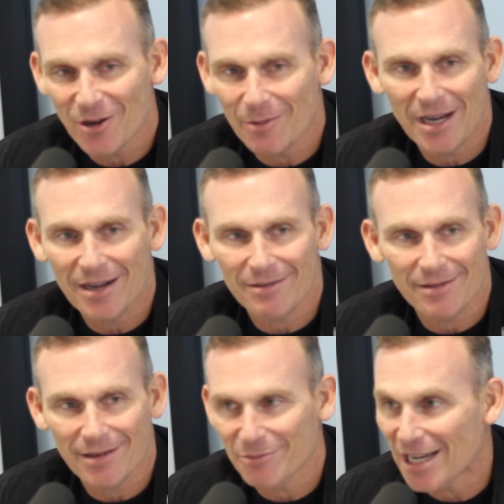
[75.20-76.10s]
So I'm like,
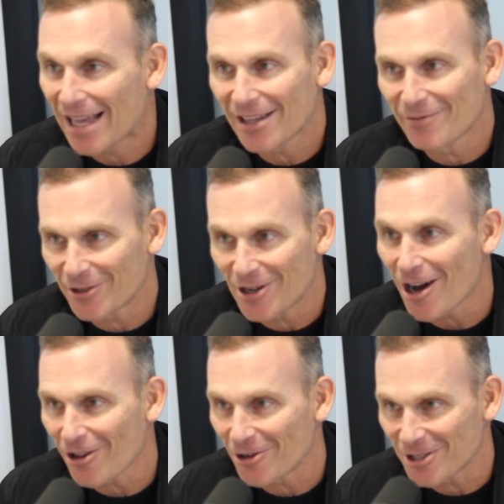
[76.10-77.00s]
I'm dialing for
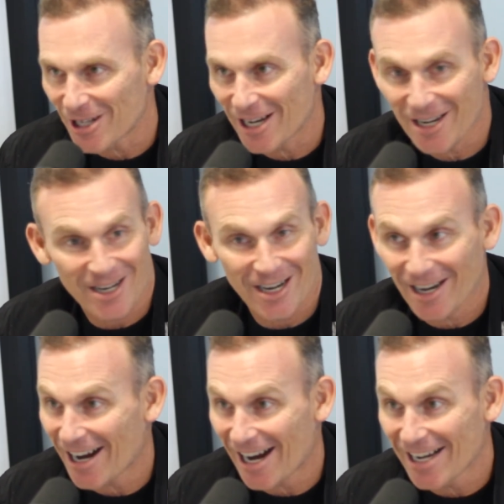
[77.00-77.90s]
dollars. Like
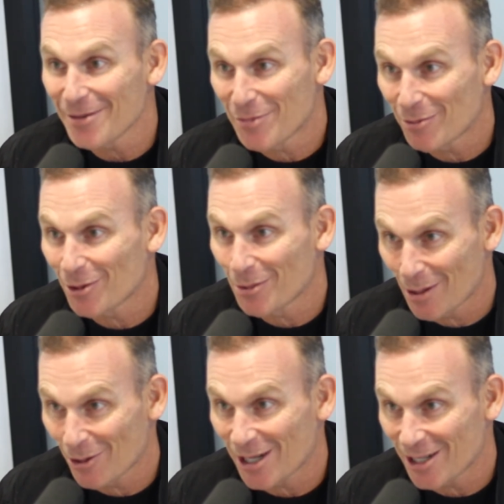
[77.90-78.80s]
I need
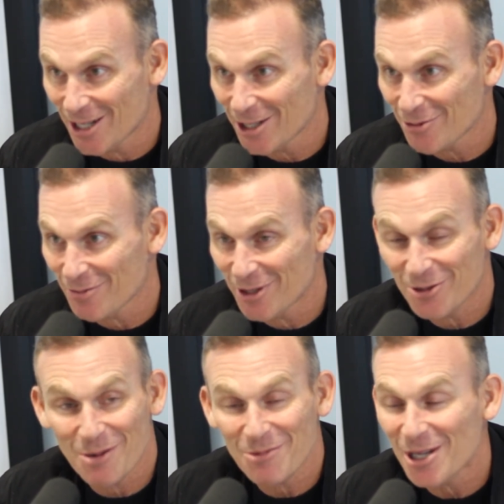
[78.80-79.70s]
people to be able to get in touch
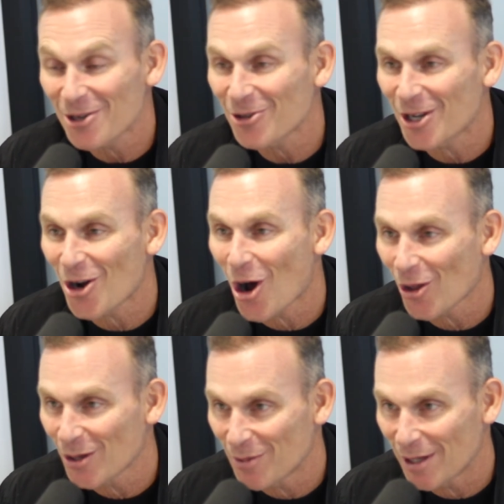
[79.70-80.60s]
with me. So I'm literally
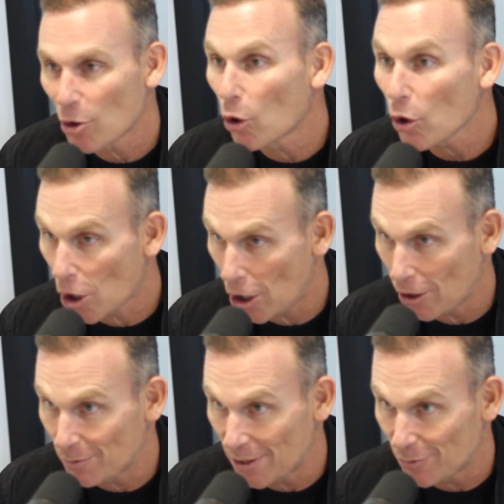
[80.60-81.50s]
calling people, cold
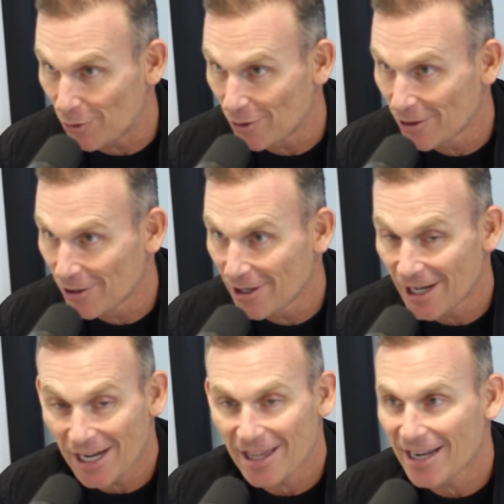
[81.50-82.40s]
calling people,
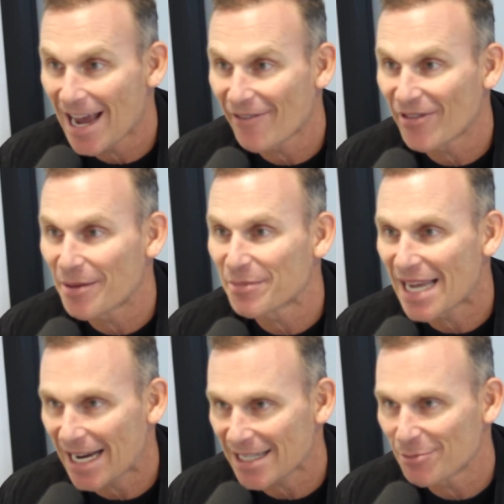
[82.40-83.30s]
and then having
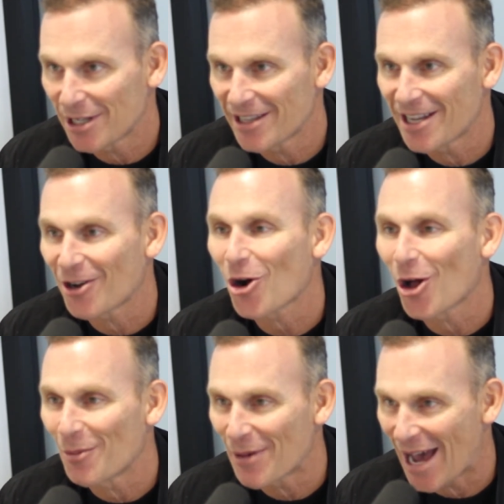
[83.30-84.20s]
them text me, and then
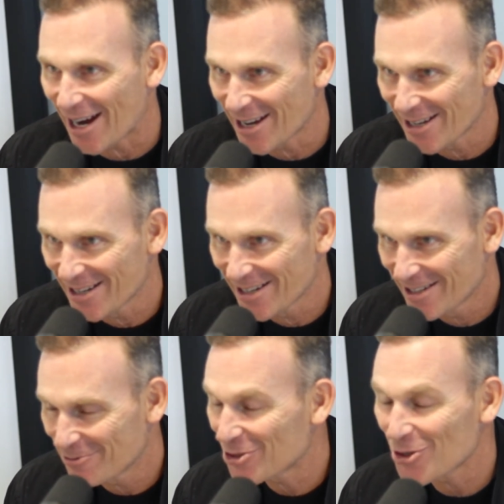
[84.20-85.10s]
I'll call them back.
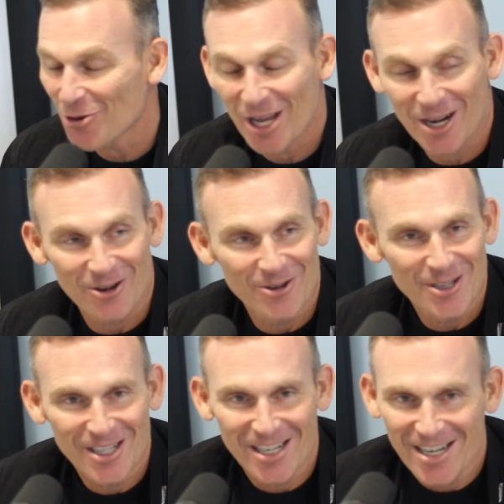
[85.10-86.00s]
It was so ghetto.